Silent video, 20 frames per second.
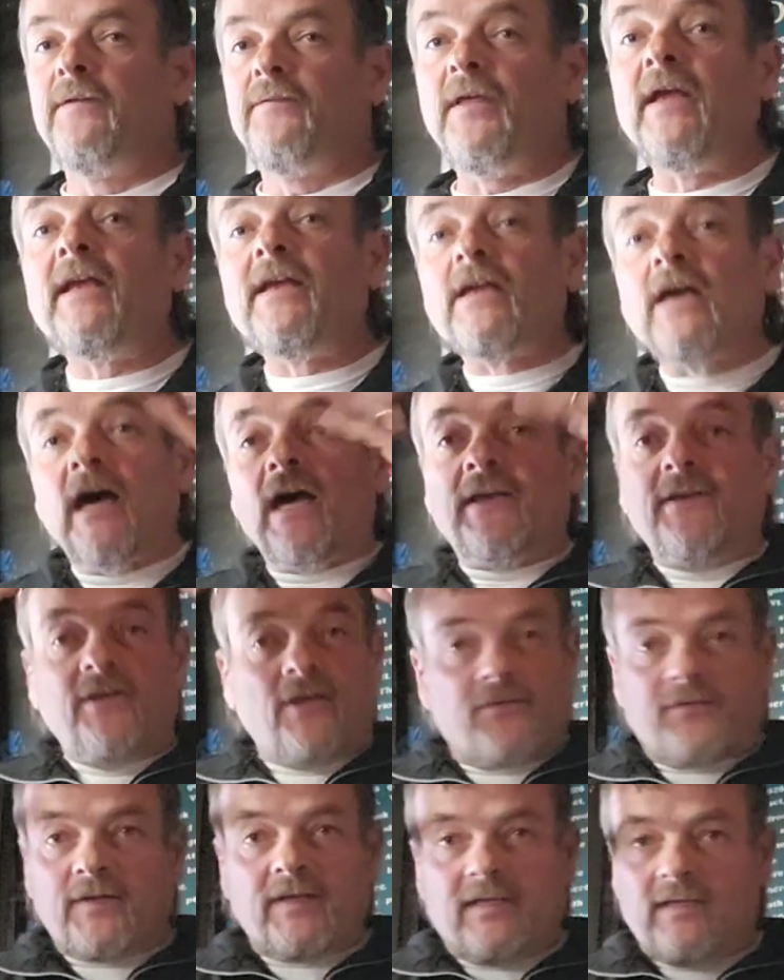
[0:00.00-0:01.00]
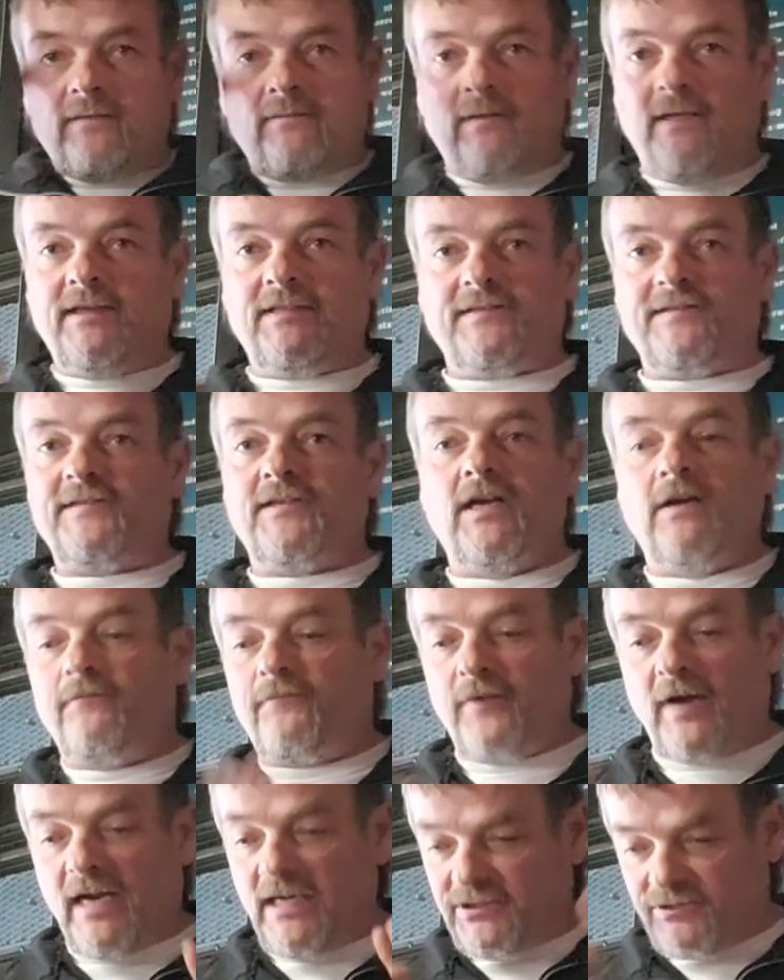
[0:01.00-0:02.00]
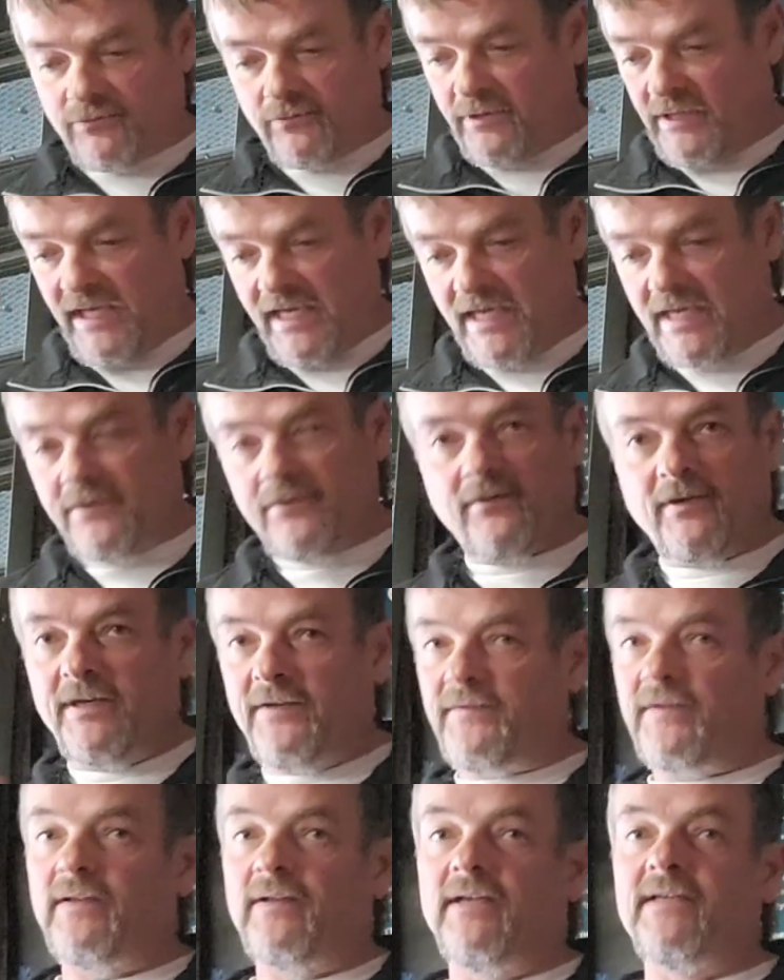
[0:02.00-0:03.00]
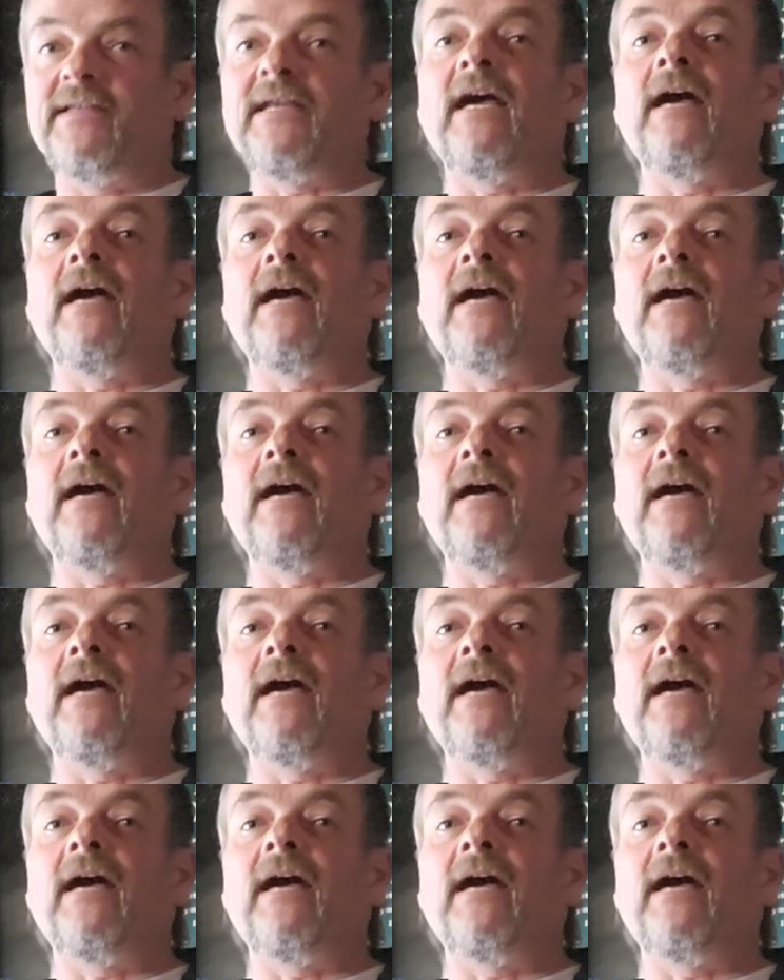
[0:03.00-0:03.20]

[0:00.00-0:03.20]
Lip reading: thank God nothing like fractural head or anything like